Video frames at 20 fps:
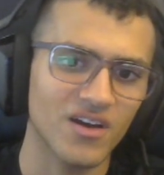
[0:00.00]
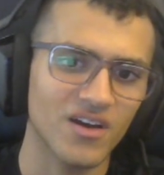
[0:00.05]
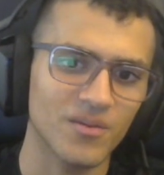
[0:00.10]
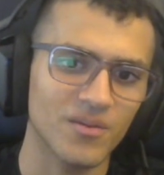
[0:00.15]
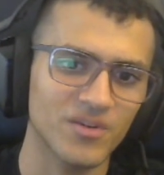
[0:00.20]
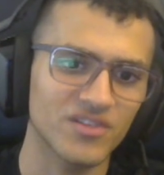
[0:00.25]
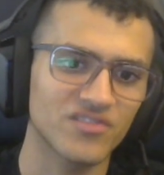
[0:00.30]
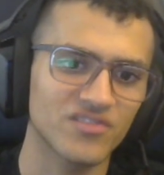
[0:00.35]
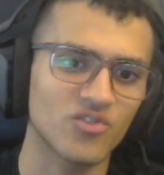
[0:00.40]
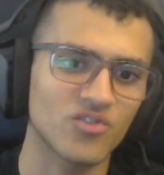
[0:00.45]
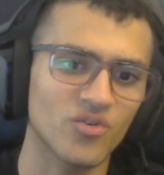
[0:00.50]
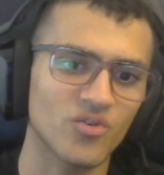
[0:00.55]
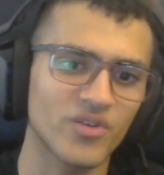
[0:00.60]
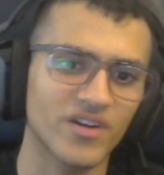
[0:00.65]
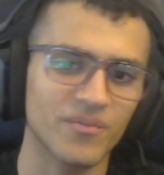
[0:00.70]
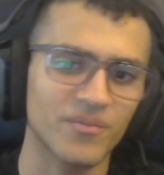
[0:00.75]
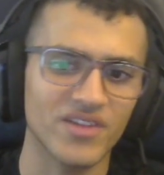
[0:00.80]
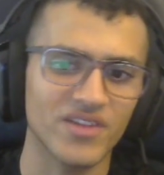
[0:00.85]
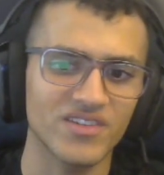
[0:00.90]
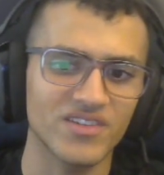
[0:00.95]
Um, it is
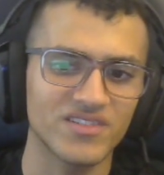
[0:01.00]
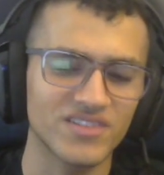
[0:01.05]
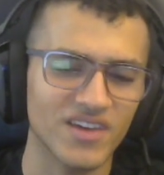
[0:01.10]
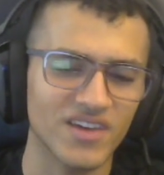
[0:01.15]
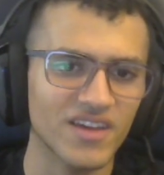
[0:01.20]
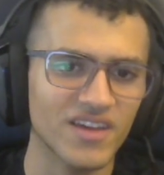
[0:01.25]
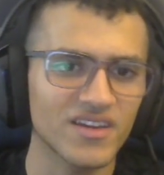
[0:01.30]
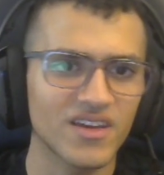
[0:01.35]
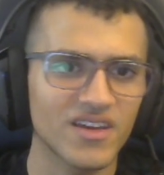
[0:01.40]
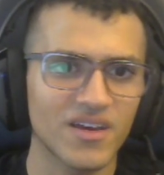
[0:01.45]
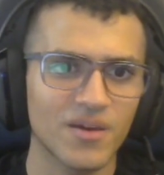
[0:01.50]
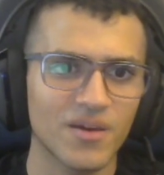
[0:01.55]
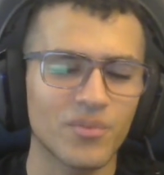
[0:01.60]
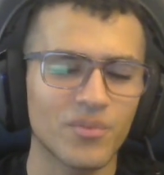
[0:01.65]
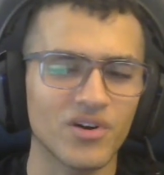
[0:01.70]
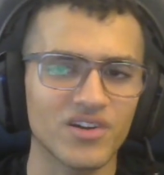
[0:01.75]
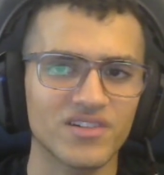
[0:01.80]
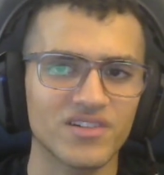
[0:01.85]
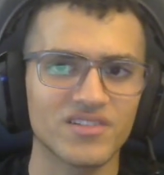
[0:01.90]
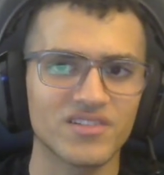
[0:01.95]
growing by the day,
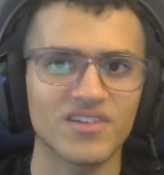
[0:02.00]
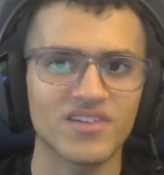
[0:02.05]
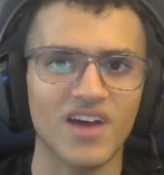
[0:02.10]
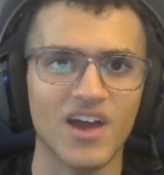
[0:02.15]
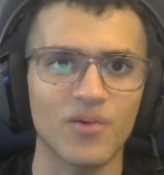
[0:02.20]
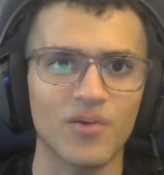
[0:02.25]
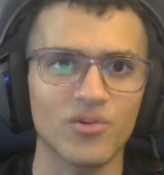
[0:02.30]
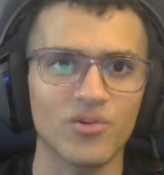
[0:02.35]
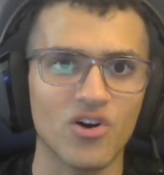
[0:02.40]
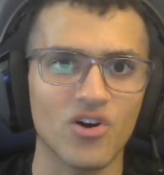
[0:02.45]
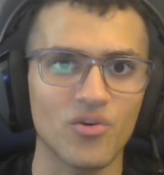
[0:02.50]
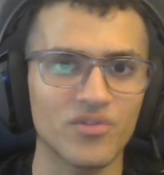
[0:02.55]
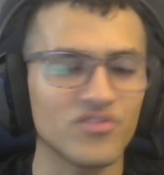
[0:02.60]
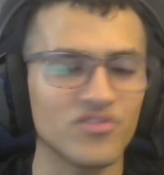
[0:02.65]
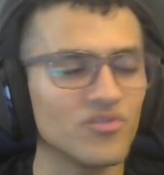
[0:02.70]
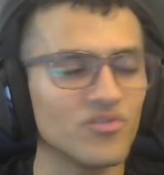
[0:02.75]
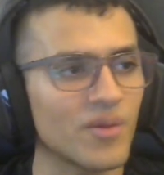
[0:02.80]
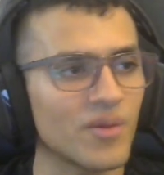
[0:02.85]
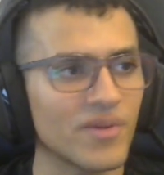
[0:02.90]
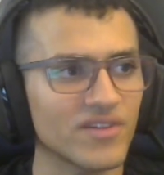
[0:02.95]
but I will
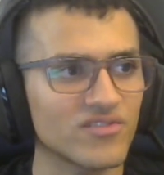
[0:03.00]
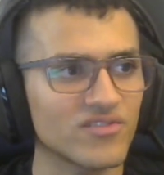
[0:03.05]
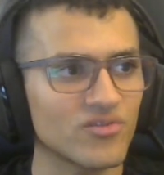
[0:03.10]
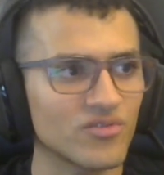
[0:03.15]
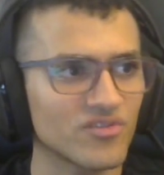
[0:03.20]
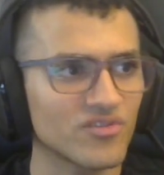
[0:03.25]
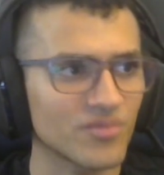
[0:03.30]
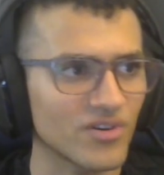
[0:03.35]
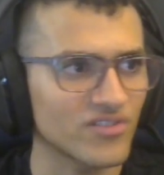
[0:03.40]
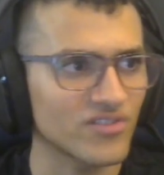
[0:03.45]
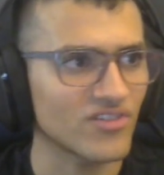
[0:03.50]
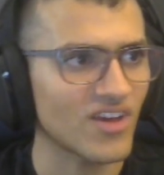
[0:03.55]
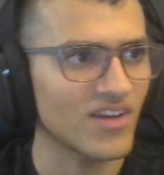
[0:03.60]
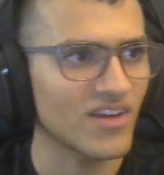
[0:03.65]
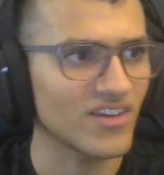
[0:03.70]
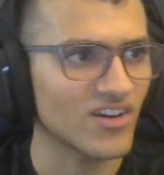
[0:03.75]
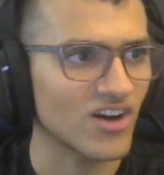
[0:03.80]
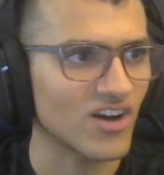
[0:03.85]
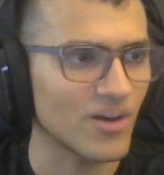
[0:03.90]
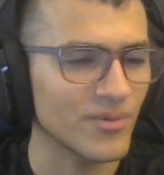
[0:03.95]
always do my best to respond to
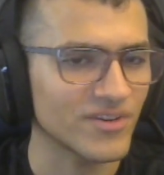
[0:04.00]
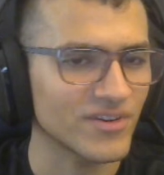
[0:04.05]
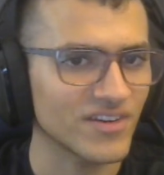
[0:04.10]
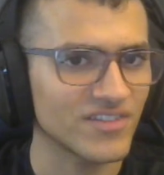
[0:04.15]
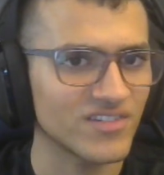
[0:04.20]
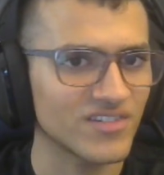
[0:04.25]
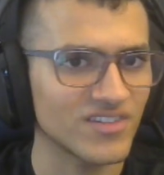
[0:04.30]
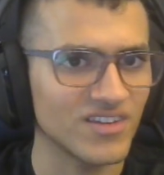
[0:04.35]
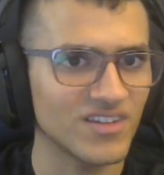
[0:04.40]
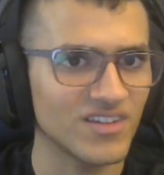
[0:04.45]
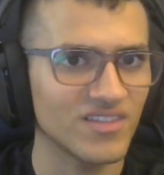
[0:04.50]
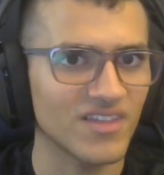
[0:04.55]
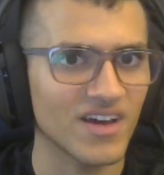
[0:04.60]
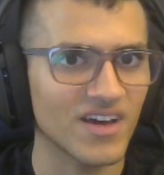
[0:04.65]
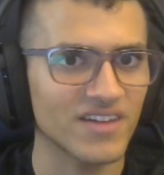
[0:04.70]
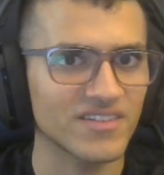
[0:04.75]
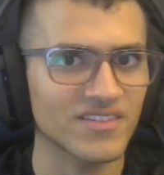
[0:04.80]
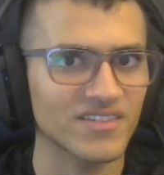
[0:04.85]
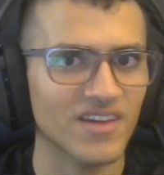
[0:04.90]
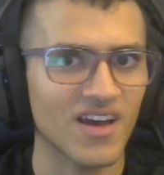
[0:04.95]
any comment I see
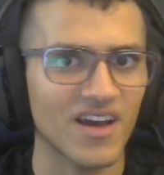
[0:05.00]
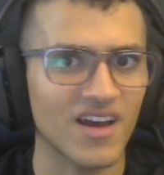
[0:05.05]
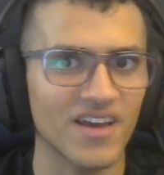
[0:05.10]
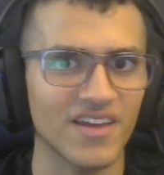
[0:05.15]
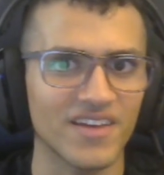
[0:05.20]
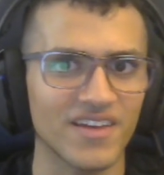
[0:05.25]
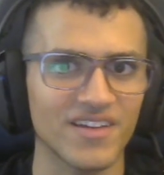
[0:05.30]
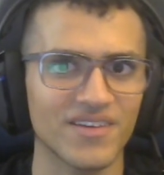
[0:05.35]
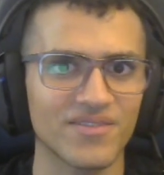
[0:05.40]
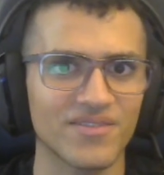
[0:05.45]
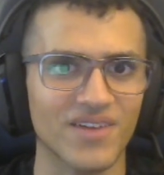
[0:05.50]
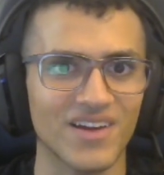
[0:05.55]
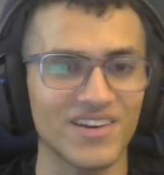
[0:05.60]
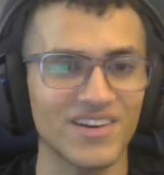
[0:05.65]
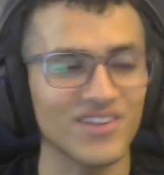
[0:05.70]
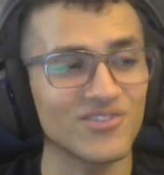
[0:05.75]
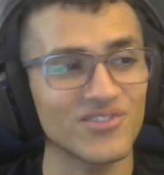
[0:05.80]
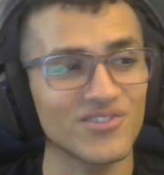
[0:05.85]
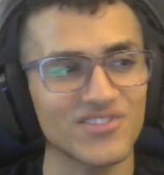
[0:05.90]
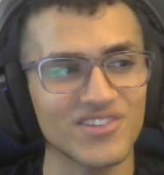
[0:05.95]
that I
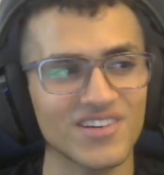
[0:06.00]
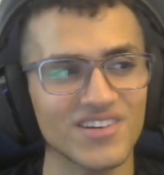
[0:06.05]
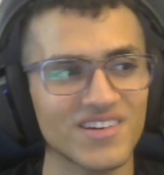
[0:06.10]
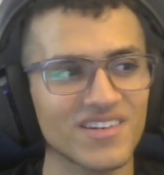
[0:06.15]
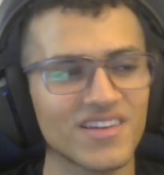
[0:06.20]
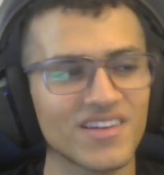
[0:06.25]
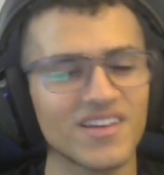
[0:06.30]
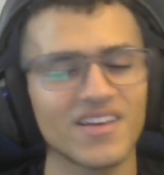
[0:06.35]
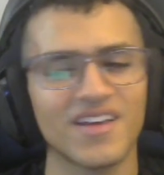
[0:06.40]
find interest in.